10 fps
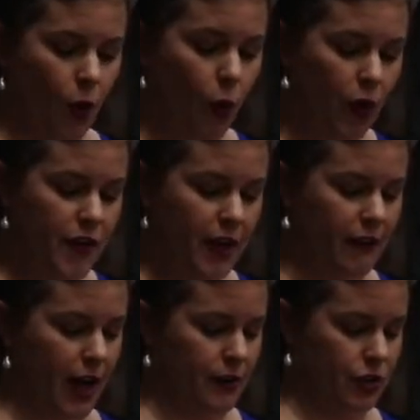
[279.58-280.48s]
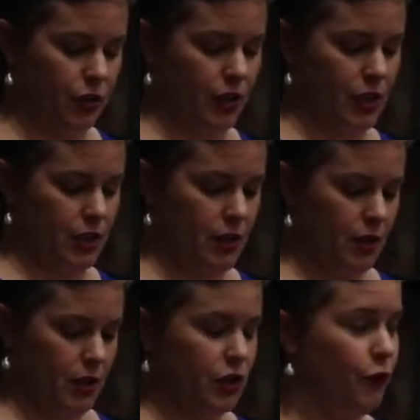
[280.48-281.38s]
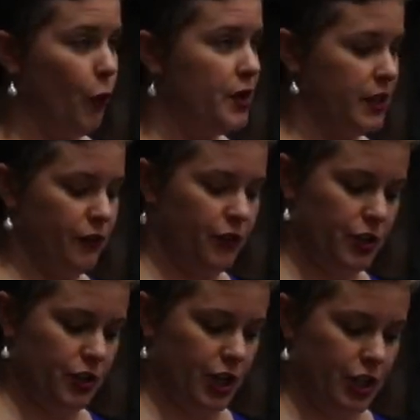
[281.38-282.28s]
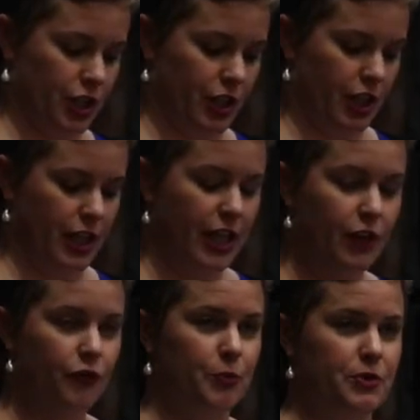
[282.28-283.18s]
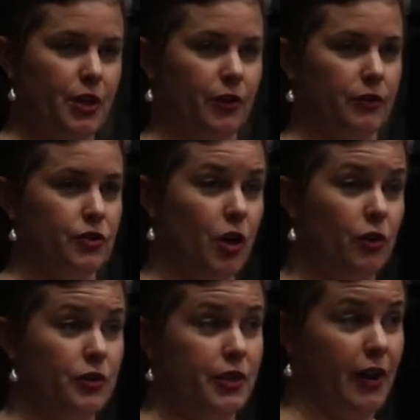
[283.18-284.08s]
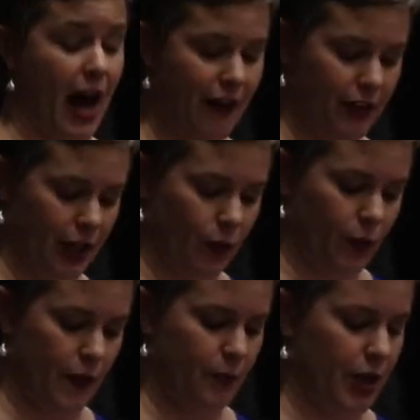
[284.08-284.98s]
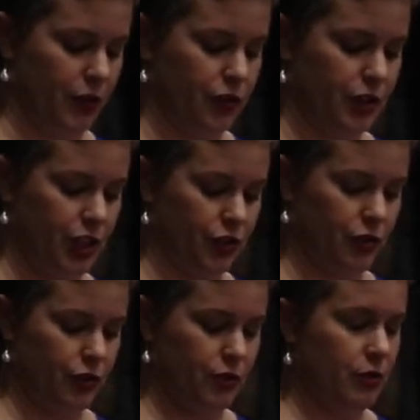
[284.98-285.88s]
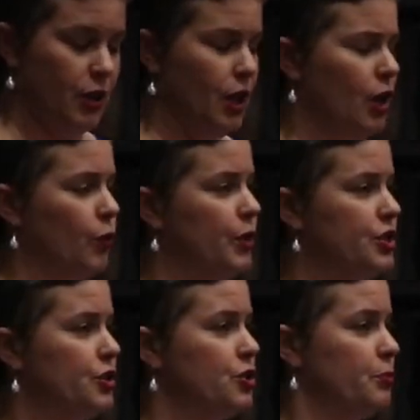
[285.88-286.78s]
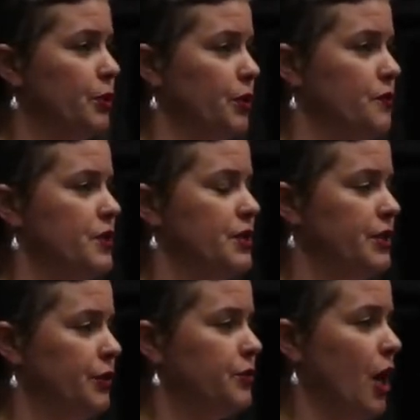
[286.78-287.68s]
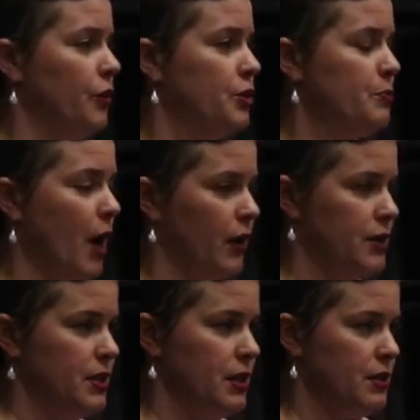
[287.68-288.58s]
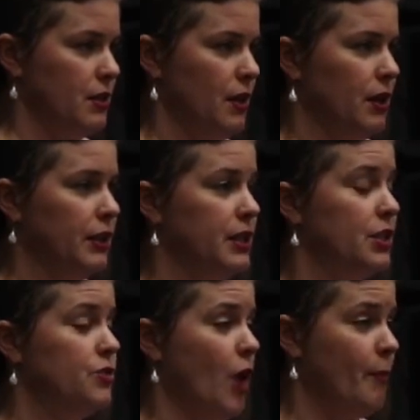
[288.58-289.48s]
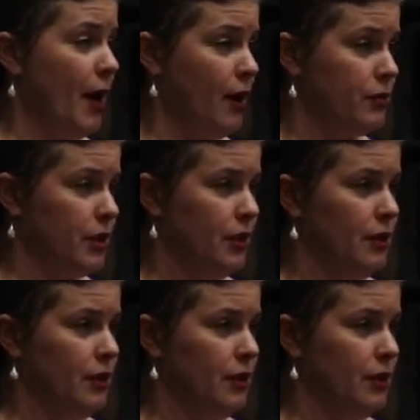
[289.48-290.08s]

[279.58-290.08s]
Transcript: or that allow students to voice their frustration and heal from struggles they're having with peers or teachers. Research proves that zero tolerance policies lead to dropout,